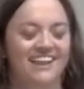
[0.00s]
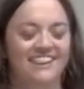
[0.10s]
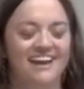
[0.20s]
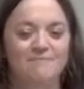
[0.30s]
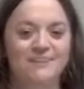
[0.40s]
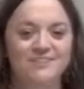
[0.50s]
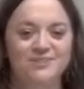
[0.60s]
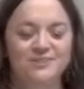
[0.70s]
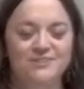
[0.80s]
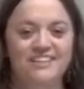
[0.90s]
That Billy
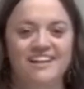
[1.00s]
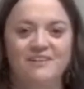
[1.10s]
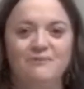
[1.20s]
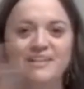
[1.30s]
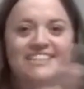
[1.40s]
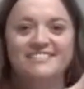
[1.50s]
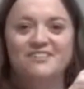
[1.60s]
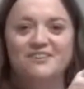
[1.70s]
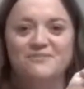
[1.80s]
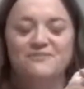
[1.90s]
Joel song, We Didn't
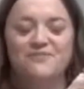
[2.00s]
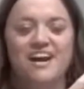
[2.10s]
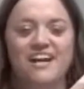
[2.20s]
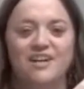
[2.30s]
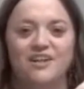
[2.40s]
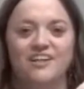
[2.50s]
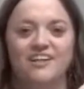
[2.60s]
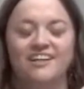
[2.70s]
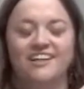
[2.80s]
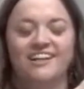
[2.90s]
Start the
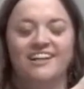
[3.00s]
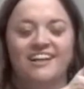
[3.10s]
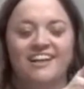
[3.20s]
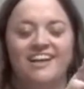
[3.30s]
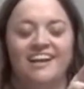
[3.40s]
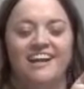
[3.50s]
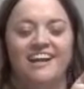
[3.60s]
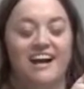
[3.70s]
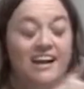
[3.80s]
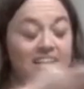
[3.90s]
Fire,
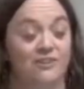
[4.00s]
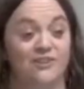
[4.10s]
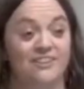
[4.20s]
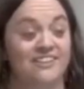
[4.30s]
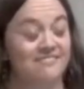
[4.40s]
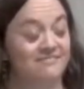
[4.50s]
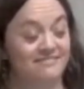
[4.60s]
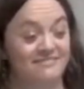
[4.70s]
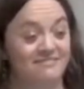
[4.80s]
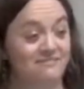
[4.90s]
I learned it,
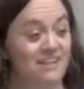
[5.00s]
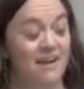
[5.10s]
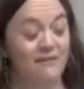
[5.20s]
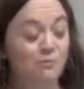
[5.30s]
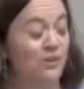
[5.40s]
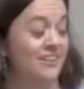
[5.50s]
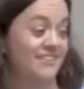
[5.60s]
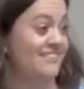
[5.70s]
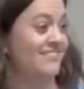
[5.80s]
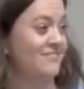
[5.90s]
every word,
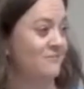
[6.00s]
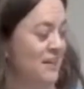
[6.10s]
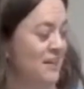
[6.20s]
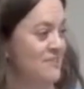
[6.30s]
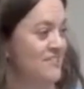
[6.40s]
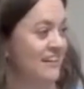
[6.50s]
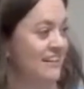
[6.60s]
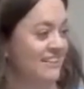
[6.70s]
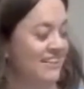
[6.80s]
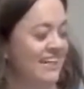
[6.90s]
when I was
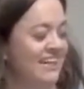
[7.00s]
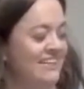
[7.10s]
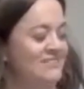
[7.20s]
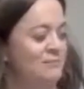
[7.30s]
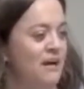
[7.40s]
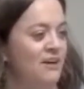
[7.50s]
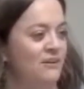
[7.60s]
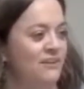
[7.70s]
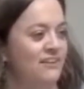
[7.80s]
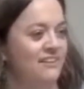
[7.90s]
young, and it's
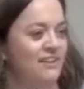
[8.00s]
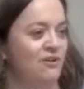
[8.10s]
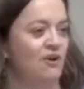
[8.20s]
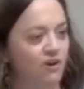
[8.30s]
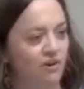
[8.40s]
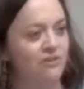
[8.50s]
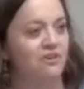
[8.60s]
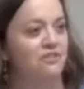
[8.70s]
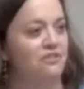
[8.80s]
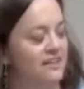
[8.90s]
about, all
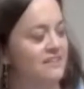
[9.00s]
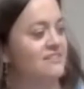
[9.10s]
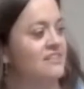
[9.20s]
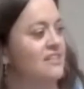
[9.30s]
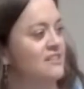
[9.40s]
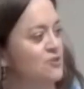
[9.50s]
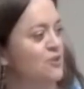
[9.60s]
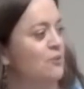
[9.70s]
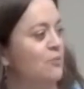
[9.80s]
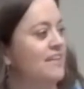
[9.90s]
the things in
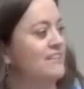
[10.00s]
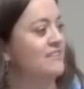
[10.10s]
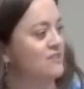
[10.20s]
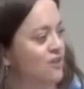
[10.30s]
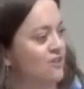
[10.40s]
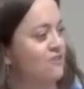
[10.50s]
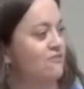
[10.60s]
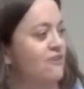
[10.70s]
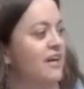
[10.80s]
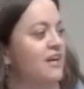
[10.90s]
history. We didn't start the
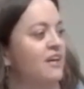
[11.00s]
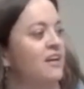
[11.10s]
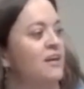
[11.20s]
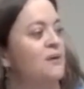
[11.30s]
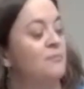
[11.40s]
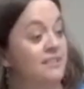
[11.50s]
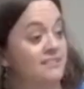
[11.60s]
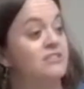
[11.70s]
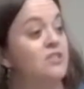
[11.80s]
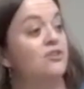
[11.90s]
fire, but
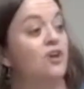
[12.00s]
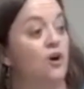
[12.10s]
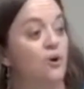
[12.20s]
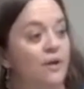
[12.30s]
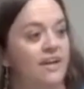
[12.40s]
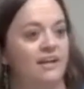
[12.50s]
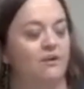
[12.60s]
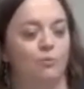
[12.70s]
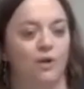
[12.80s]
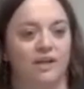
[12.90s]
it's still going,
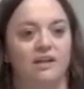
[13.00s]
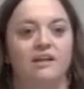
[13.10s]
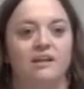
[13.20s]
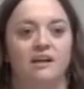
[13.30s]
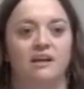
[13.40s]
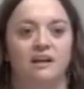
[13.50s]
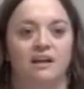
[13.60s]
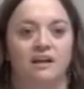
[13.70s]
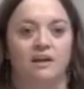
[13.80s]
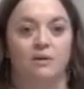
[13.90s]
and we
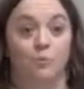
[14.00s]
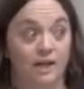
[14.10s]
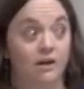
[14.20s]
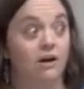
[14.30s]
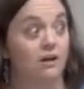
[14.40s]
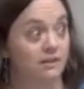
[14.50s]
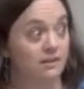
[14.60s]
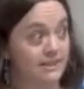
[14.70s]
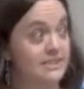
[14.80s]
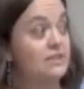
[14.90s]
are
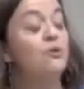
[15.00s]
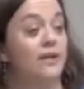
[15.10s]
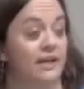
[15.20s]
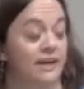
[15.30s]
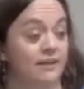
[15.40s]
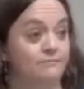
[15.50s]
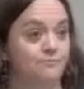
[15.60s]
continuing it.